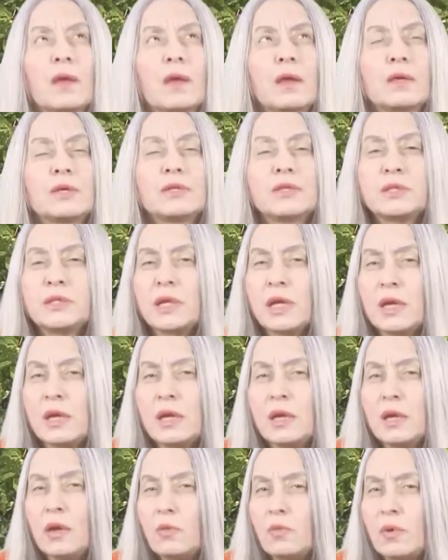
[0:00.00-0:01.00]

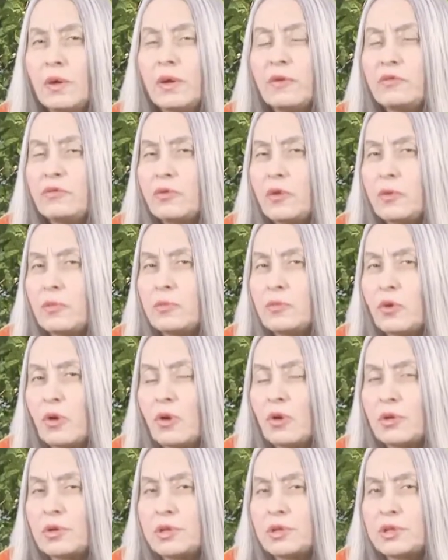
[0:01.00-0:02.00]
Staying away from
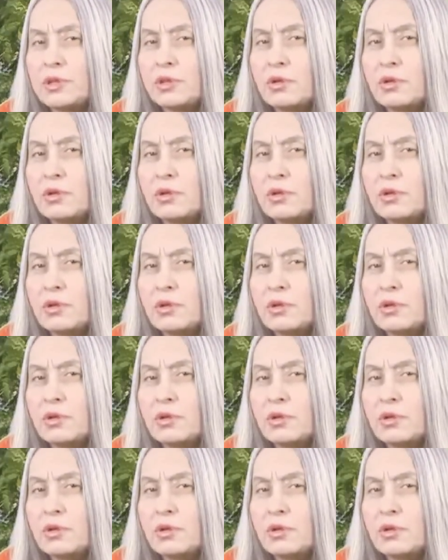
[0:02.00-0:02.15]
wrongs,